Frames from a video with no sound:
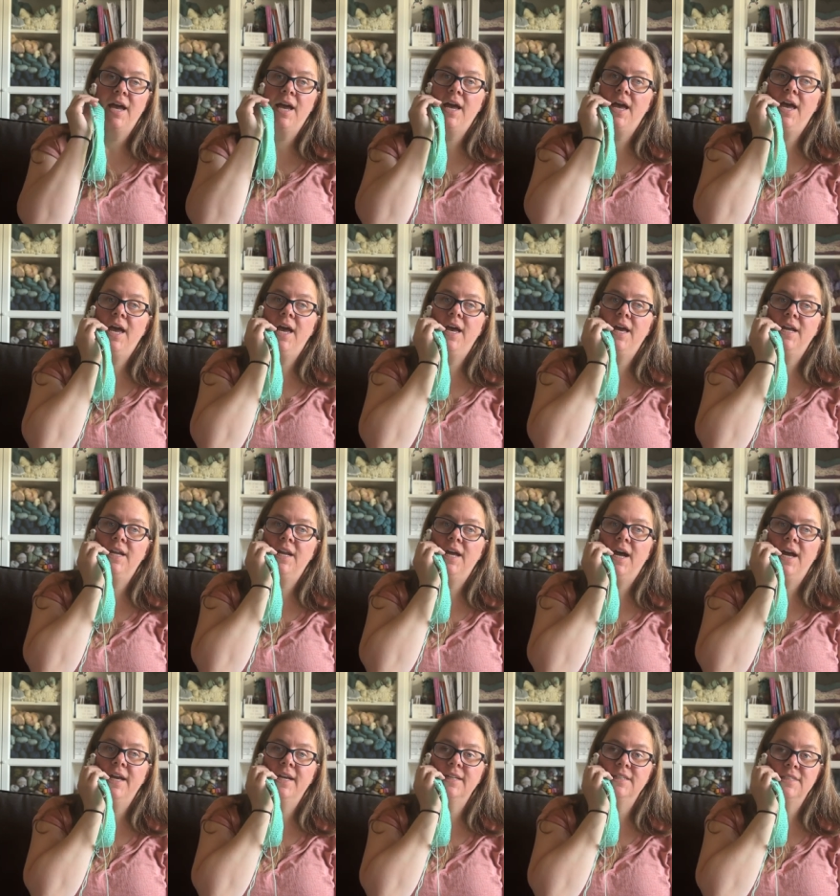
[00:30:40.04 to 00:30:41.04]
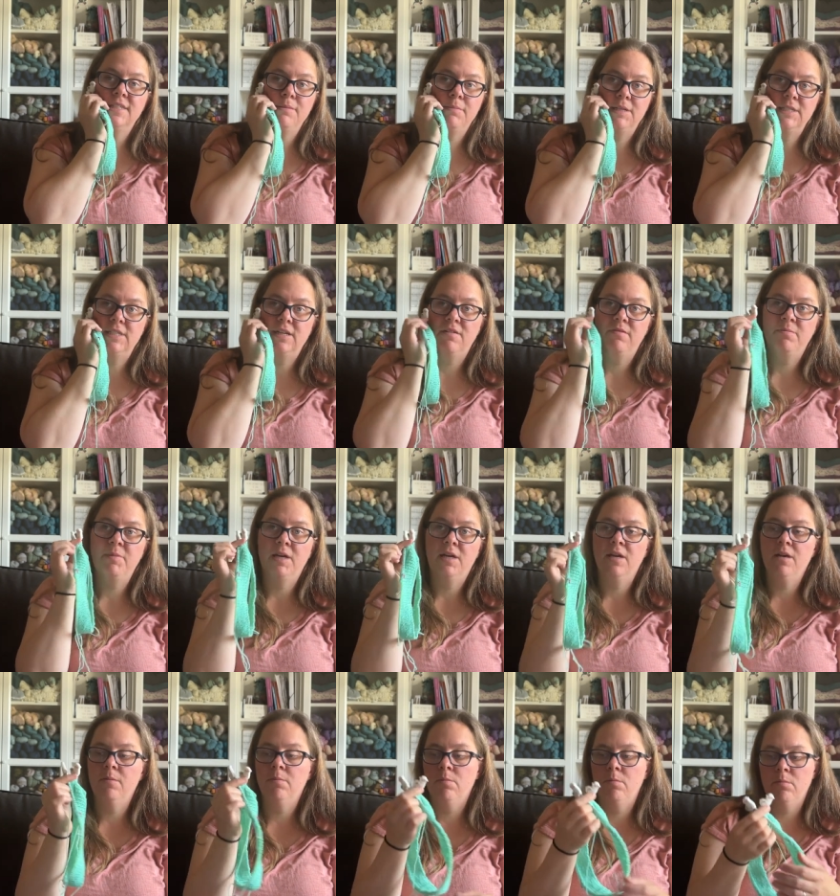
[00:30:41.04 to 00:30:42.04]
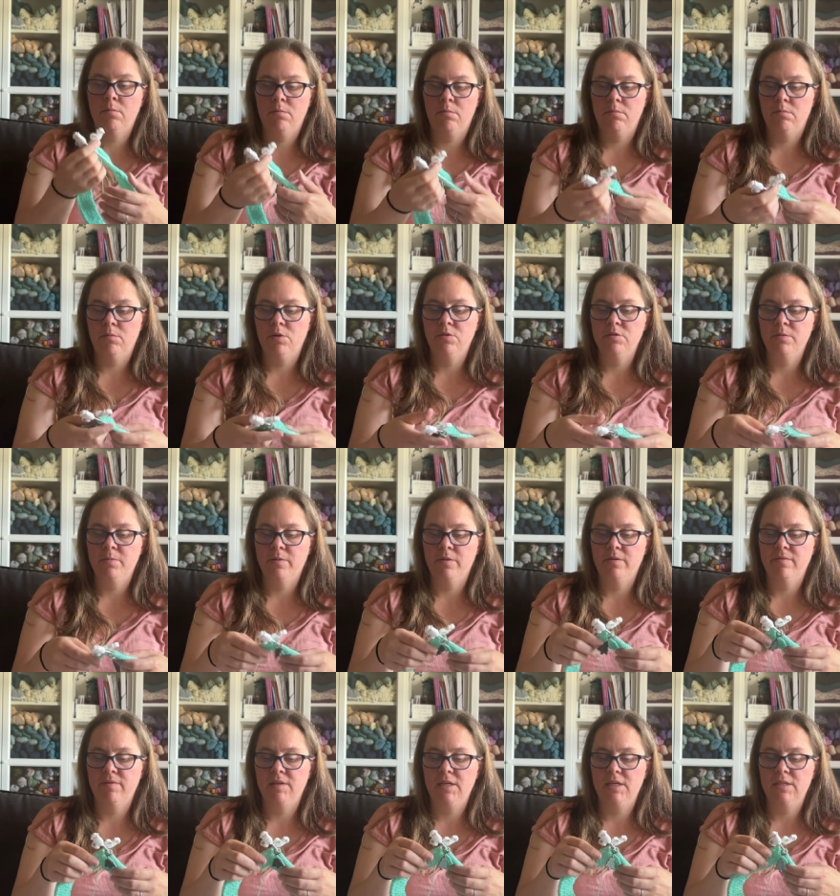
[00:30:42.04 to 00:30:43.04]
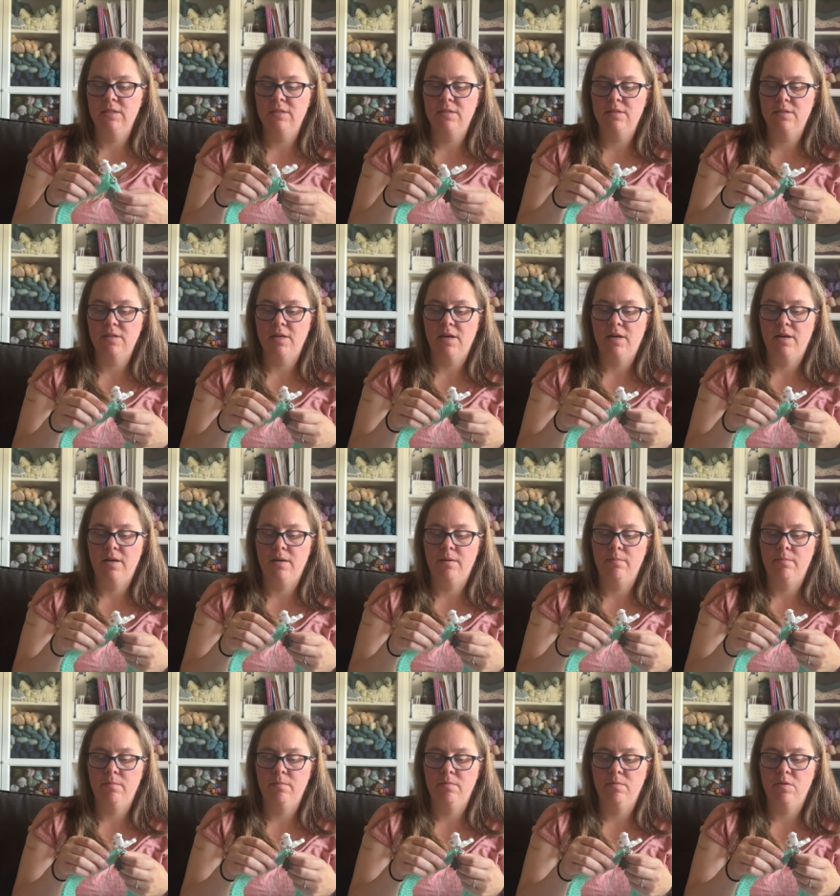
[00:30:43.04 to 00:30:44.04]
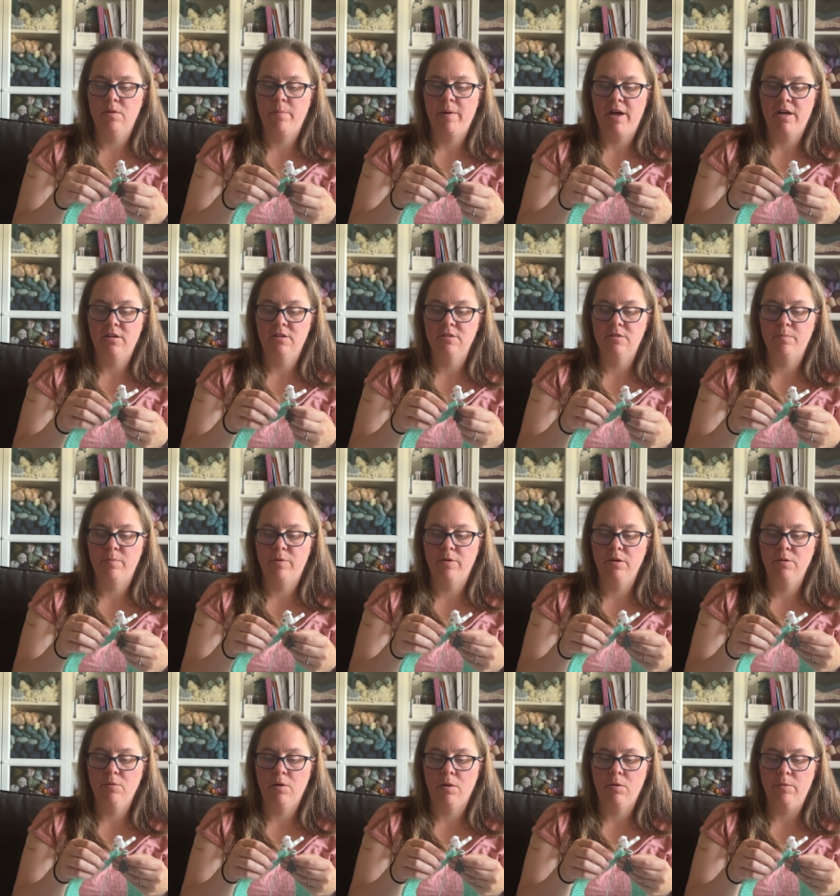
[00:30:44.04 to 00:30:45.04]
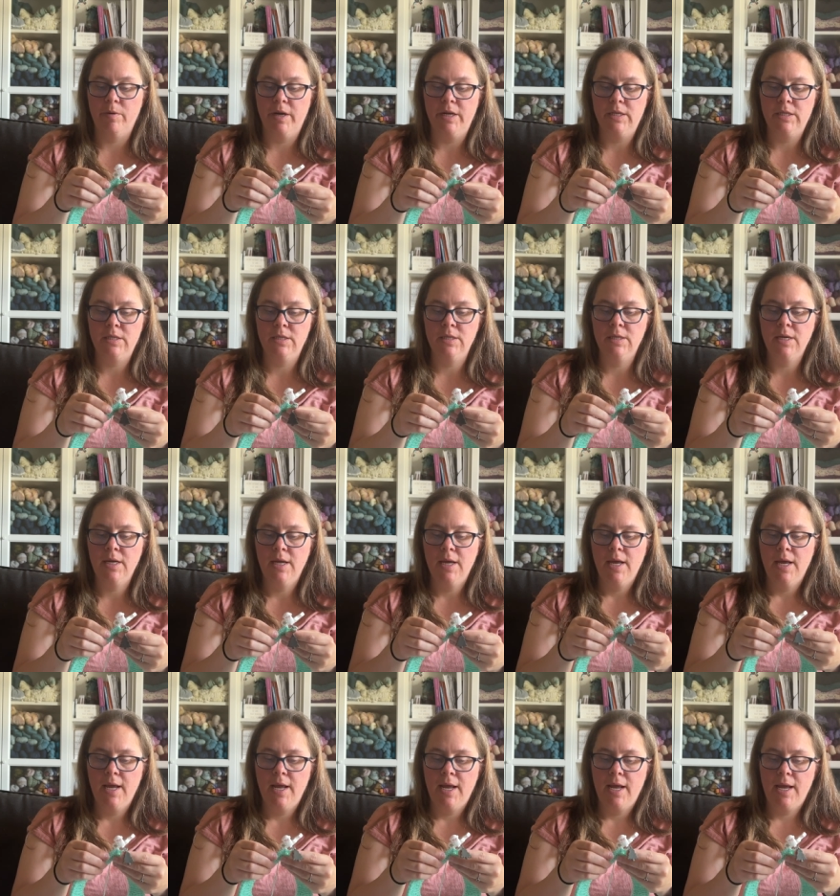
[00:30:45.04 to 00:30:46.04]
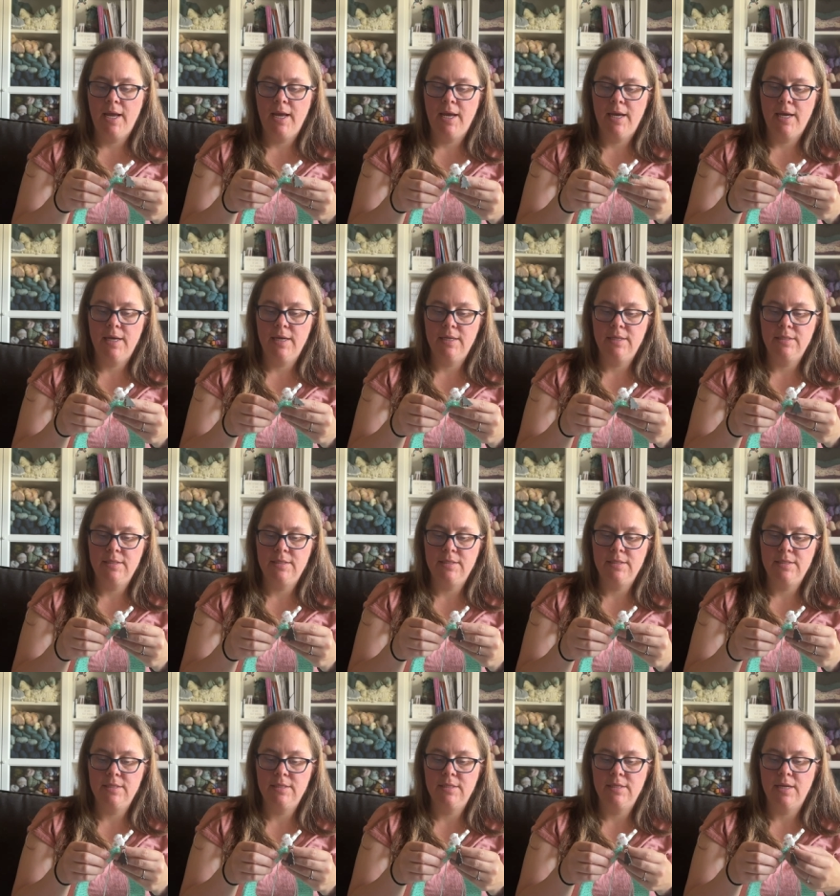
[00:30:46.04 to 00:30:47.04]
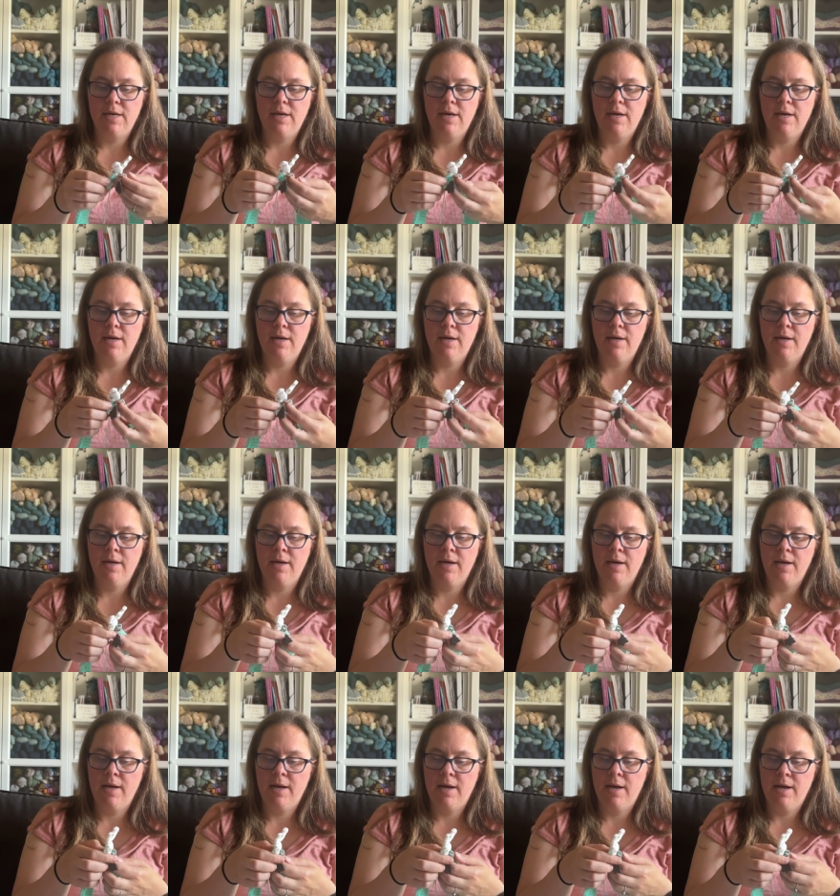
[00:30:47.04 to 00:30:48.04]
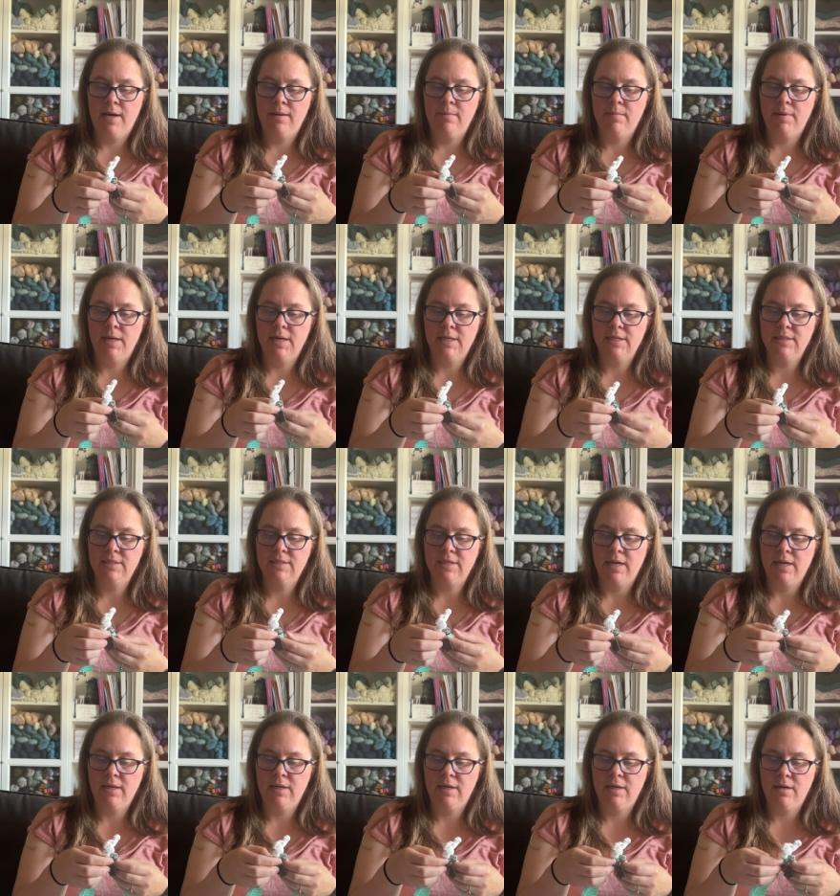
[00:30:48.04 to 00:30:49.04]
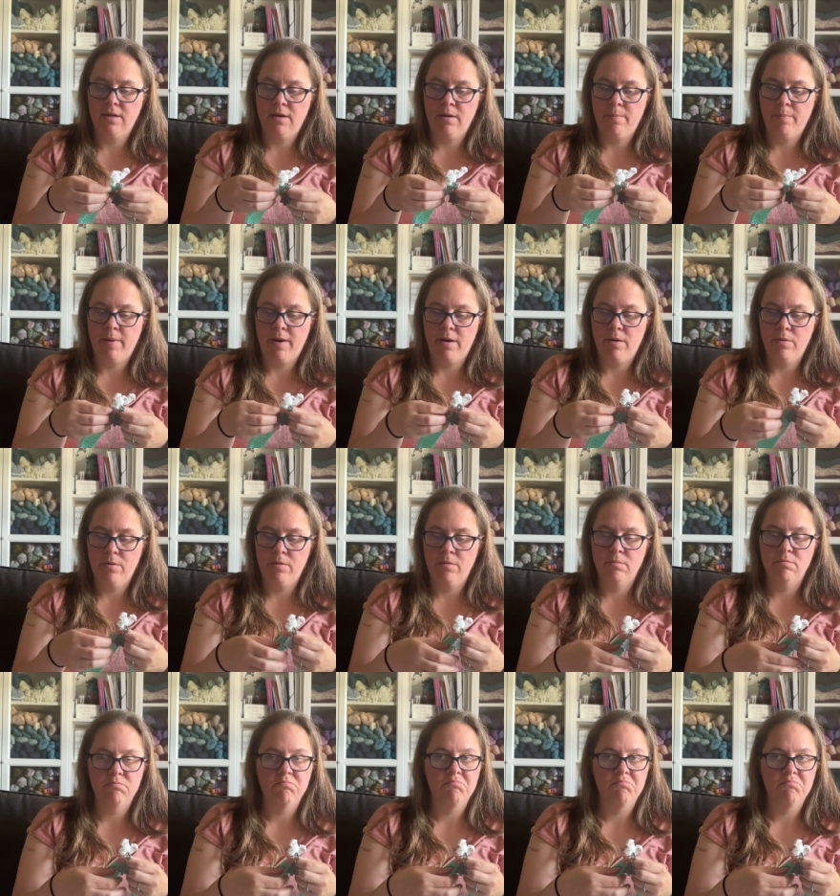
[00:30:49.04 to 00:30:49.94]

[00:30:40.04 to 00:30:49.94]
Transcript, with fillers: and I can see myself making multiple of these. Um, the pattern's pretty well written, and uh, I'm excited about,